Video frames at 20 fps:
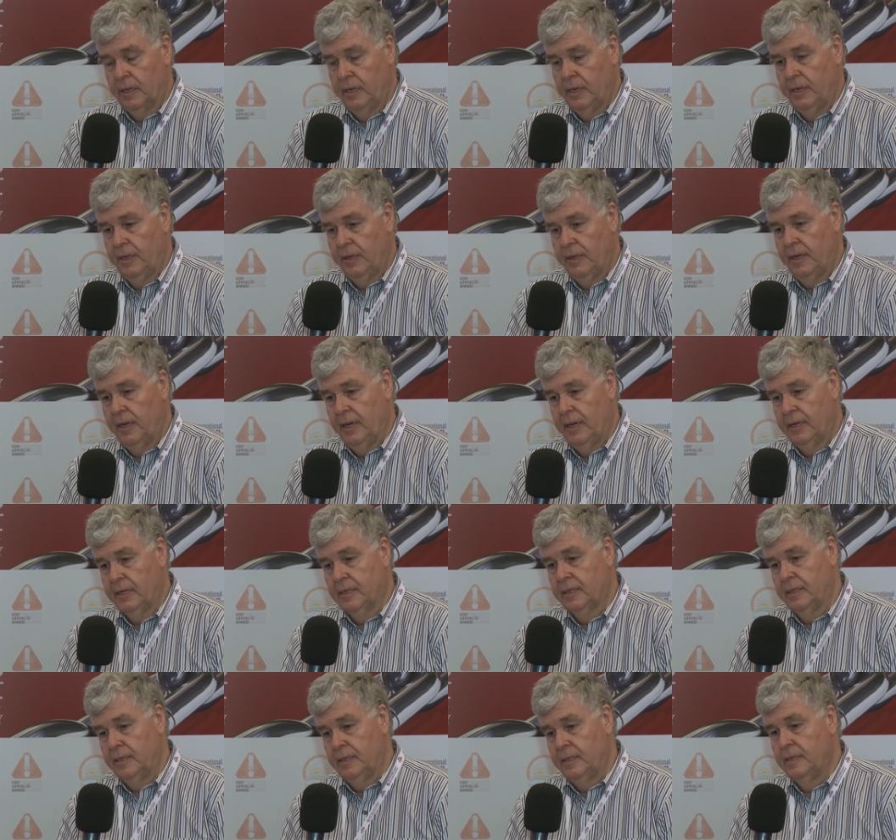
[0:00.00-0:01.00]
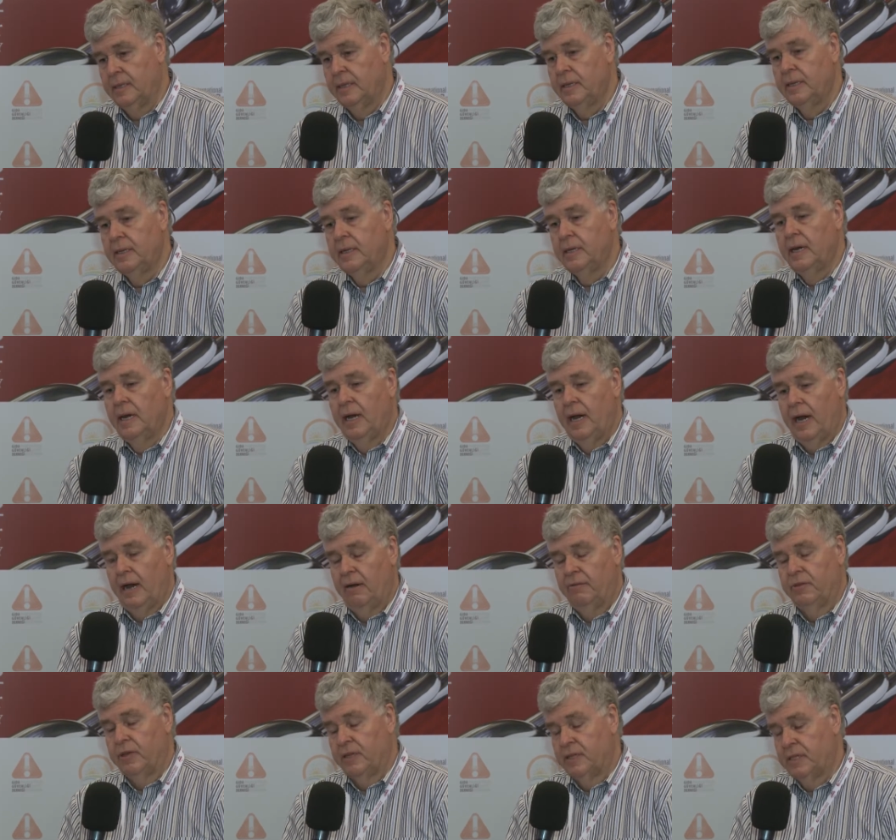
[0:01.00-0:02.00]
they, they can
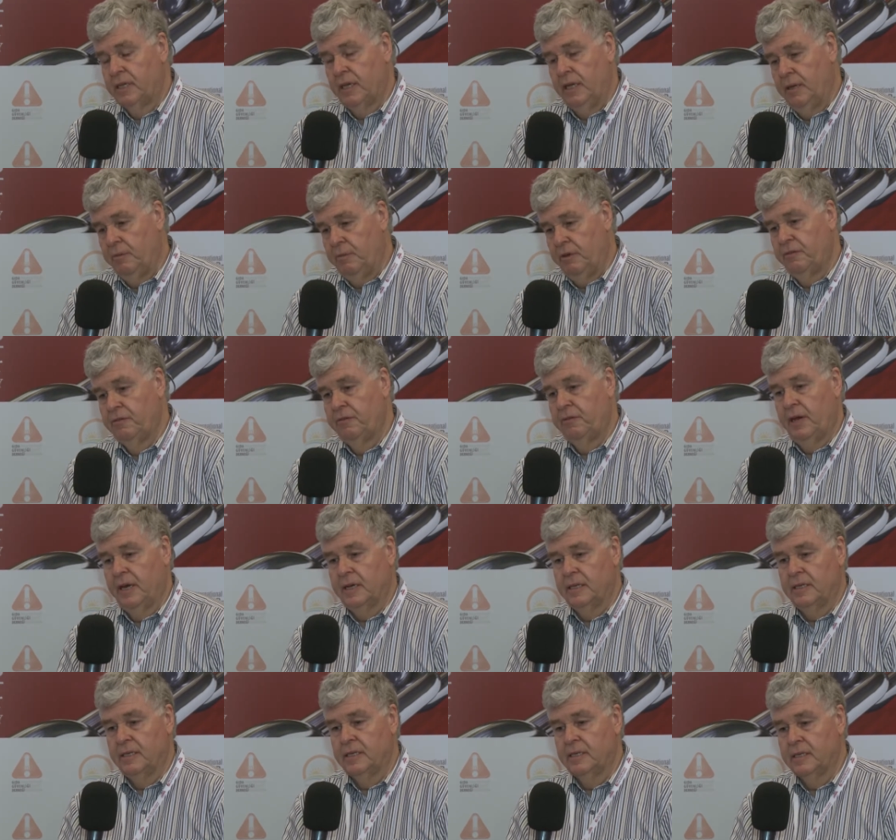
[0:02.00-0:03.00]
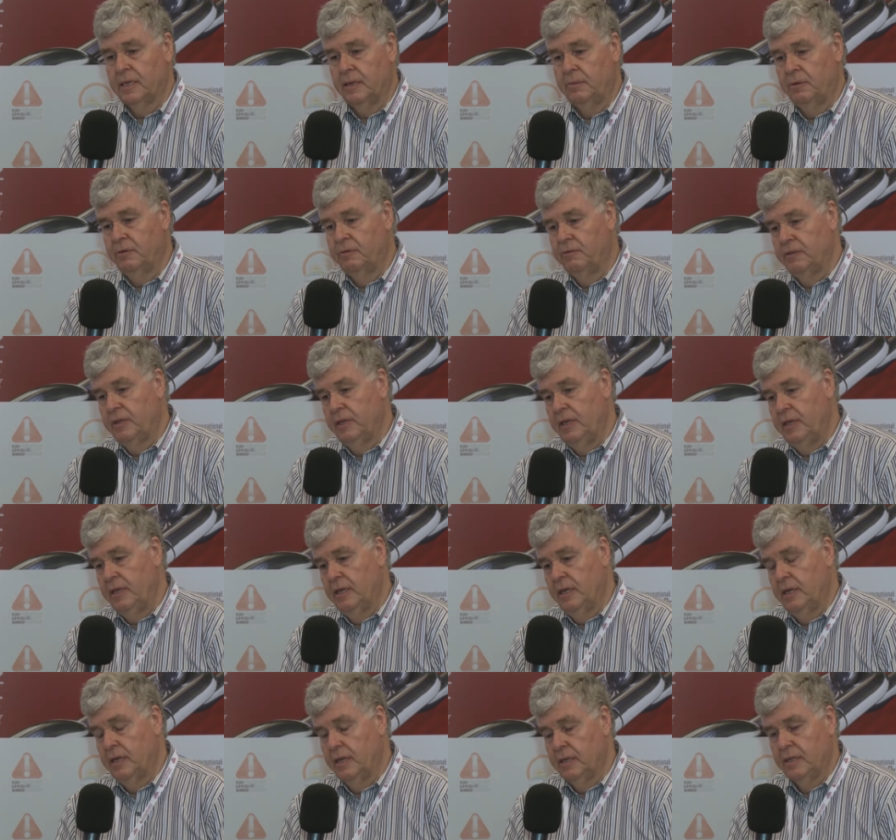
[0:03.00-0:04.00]
have the same effect as some of the,
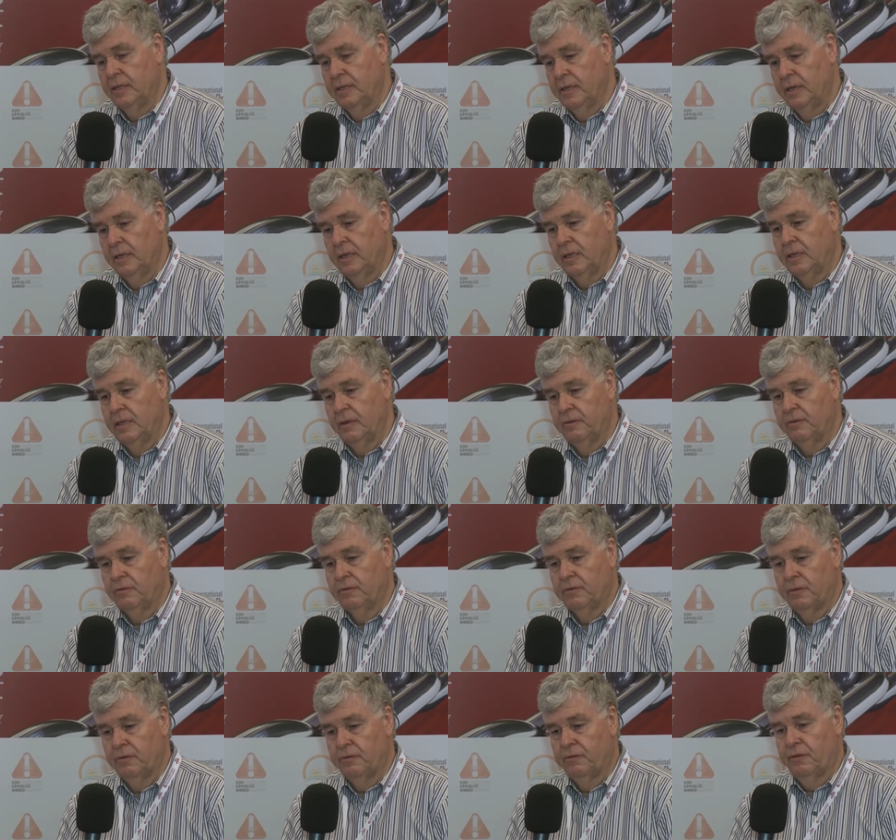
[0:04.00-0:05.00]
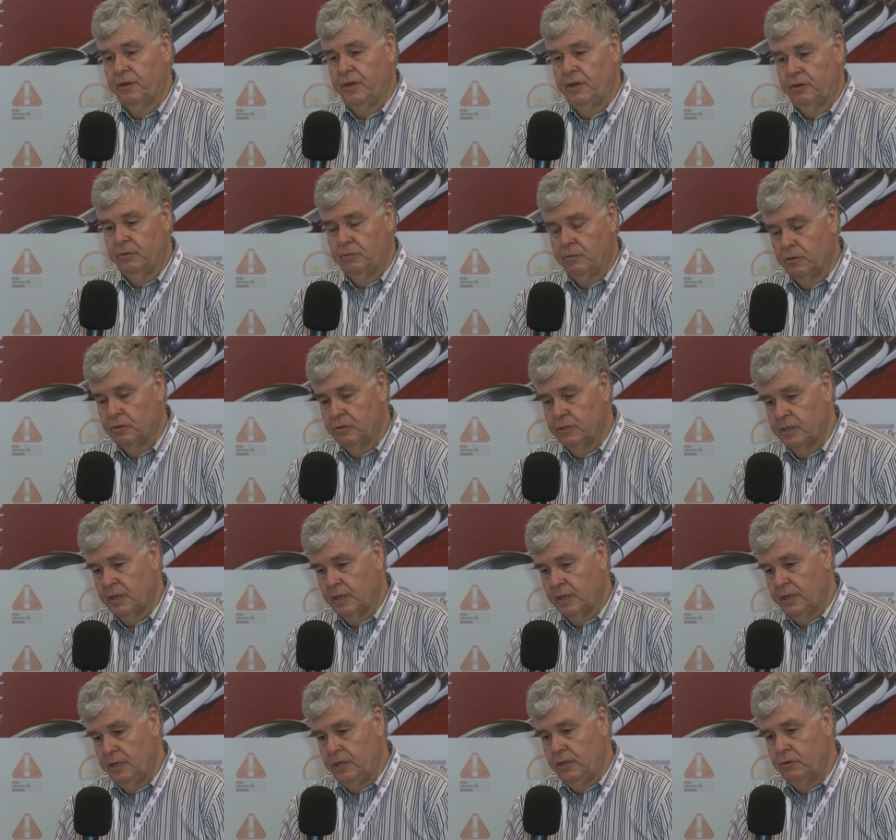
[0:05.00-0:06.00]
uh, the, the, the, pheromones
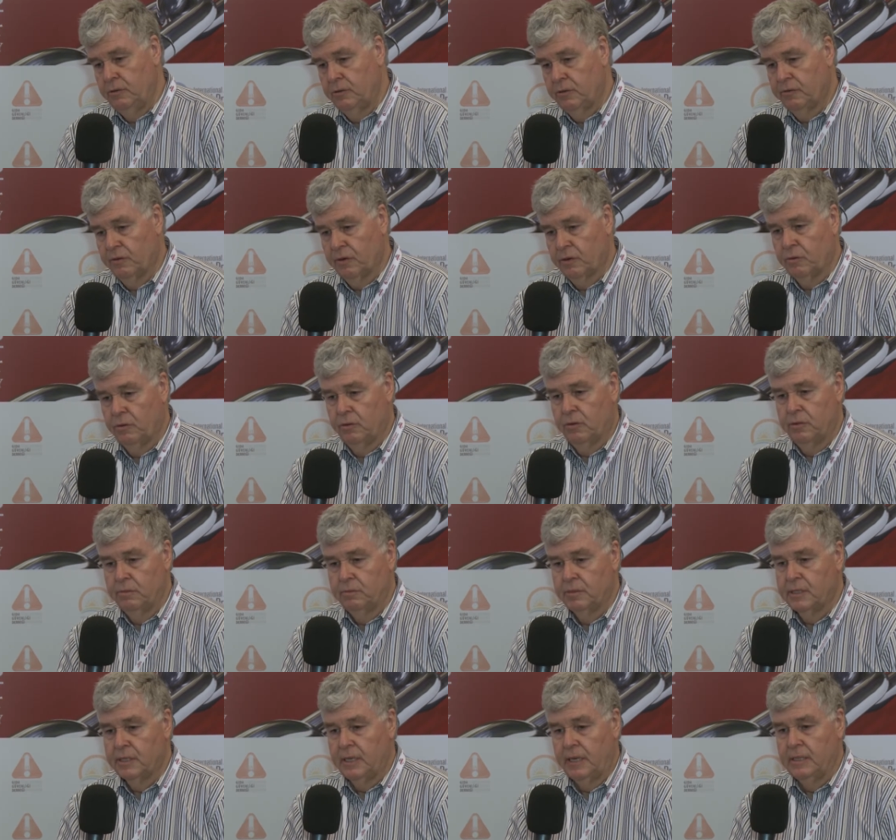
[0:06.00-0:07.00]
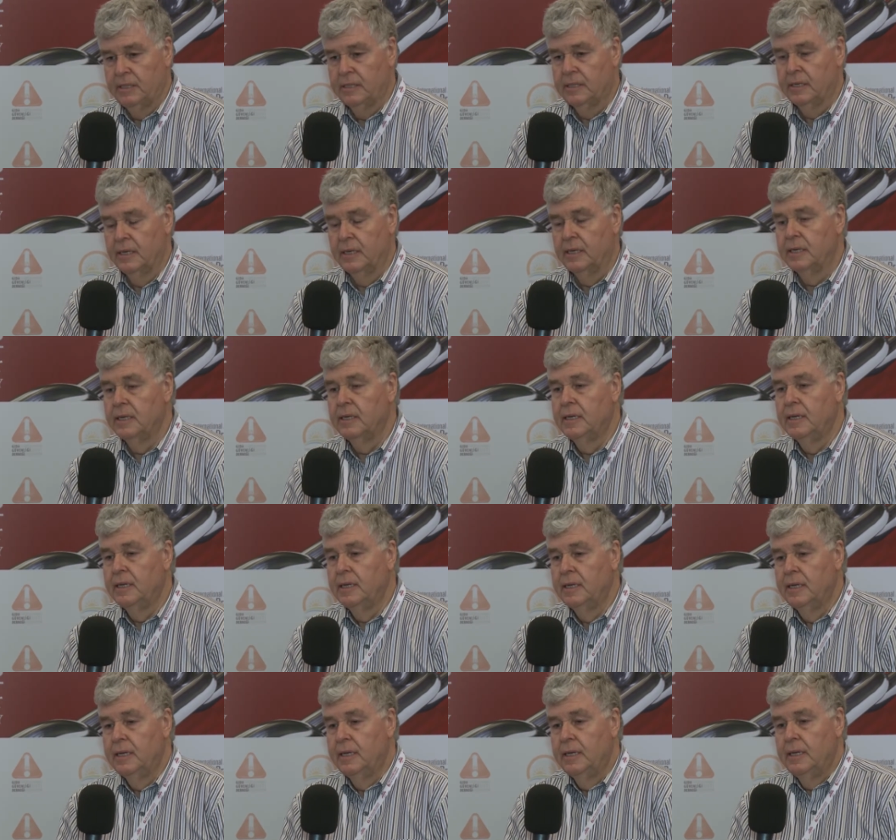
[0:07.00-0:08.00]
that are used for quorum sensing.
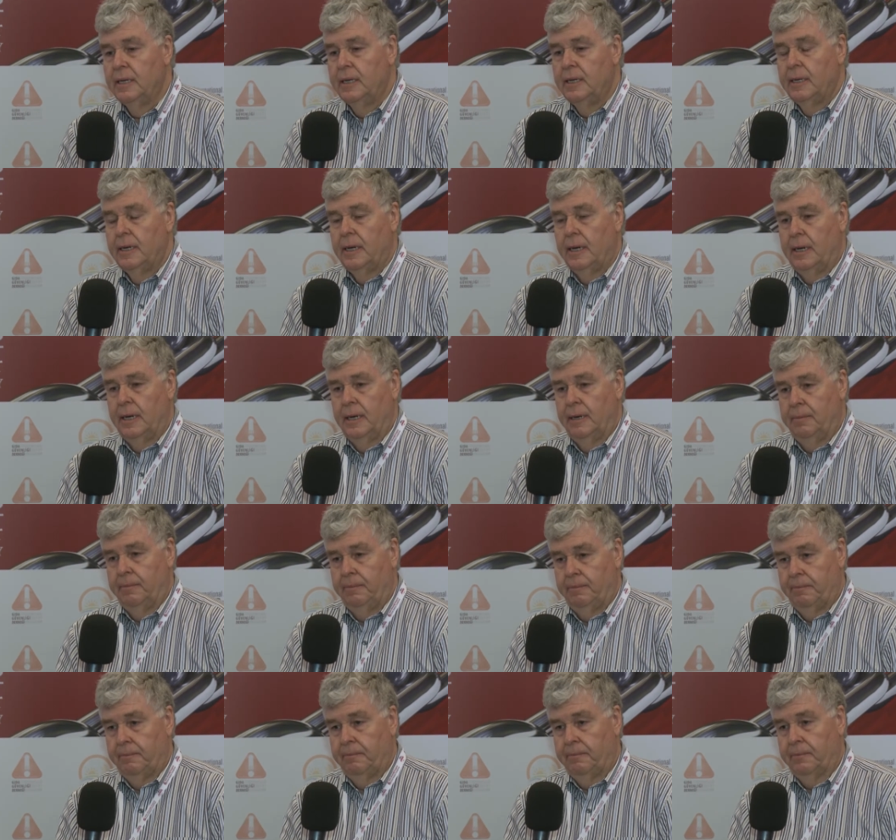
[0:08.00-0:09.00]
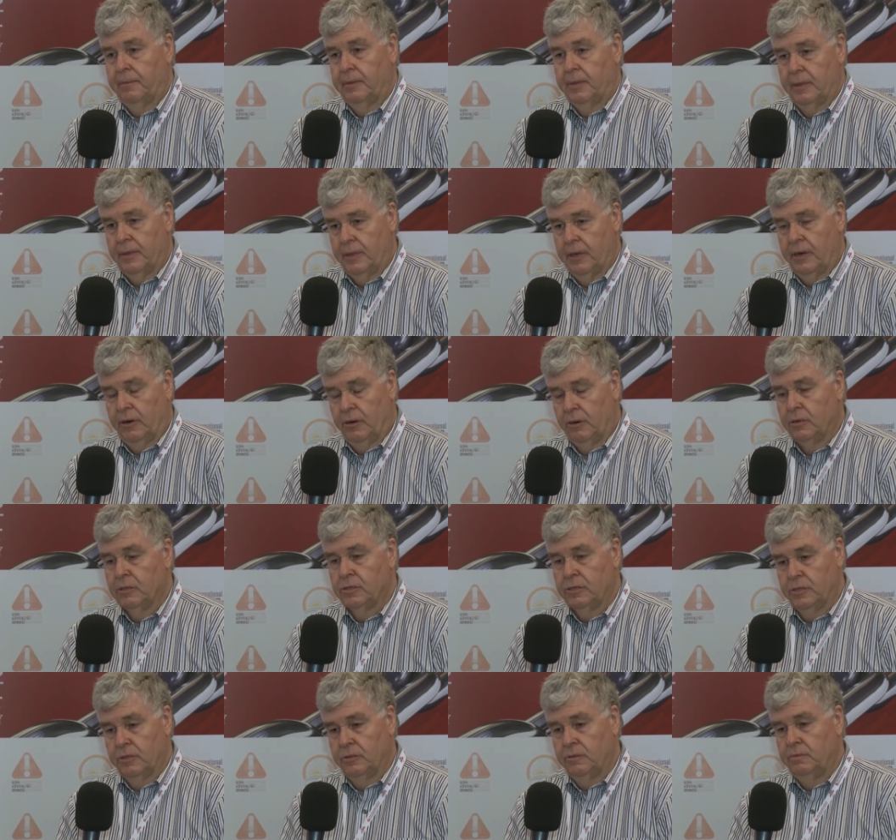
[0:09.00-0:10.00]
Um, there are
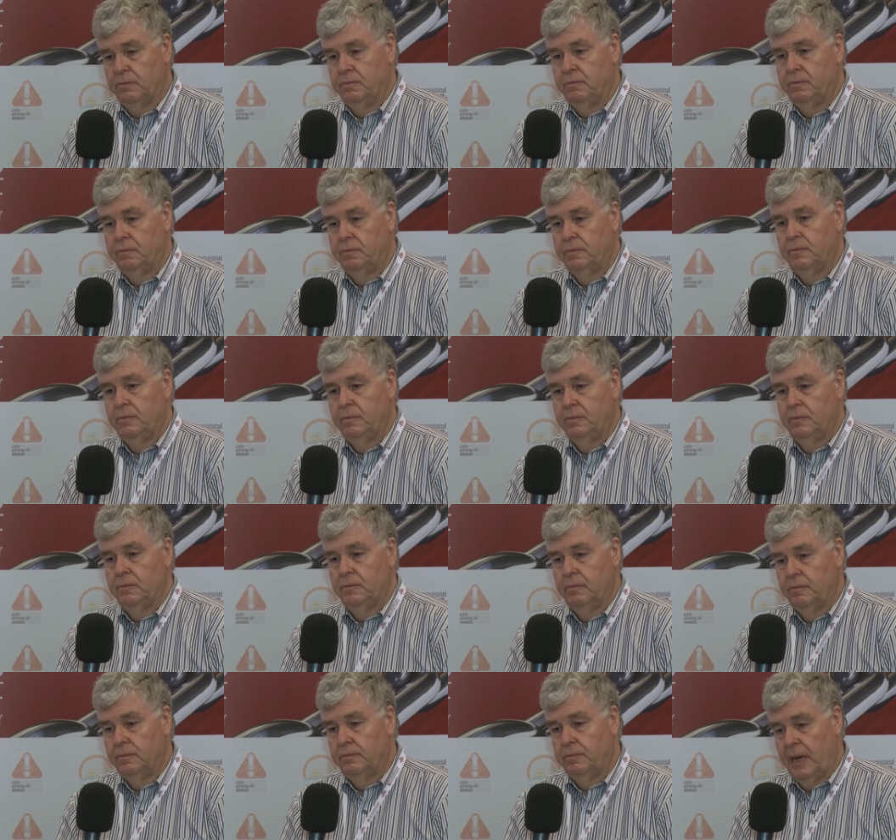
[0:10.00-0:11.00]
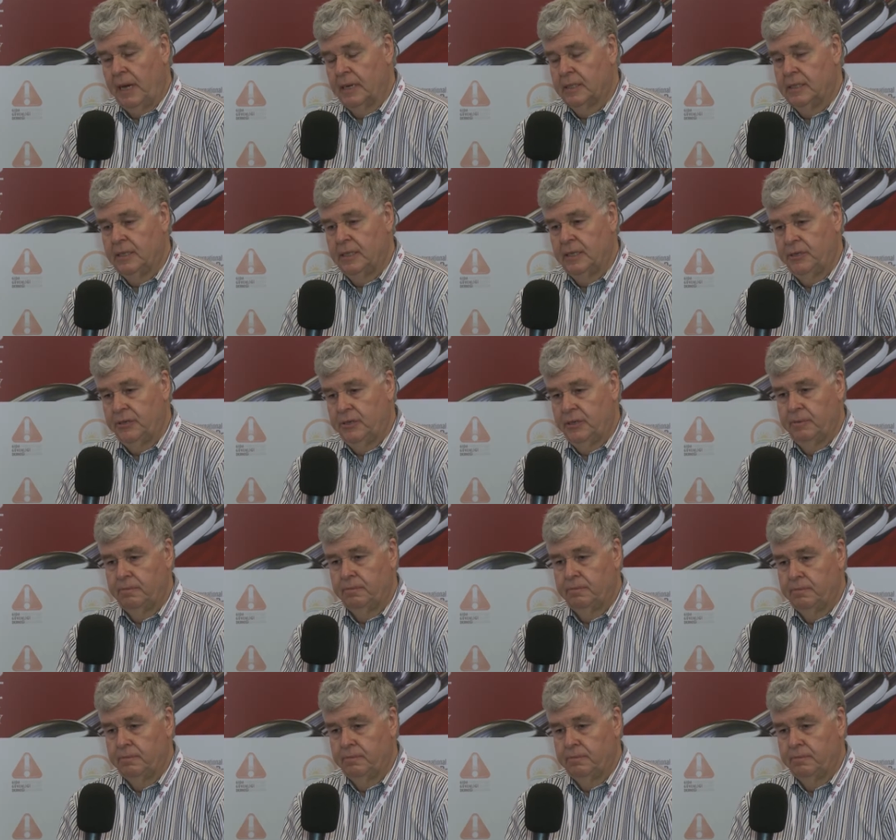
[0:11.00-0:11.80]
also bacteria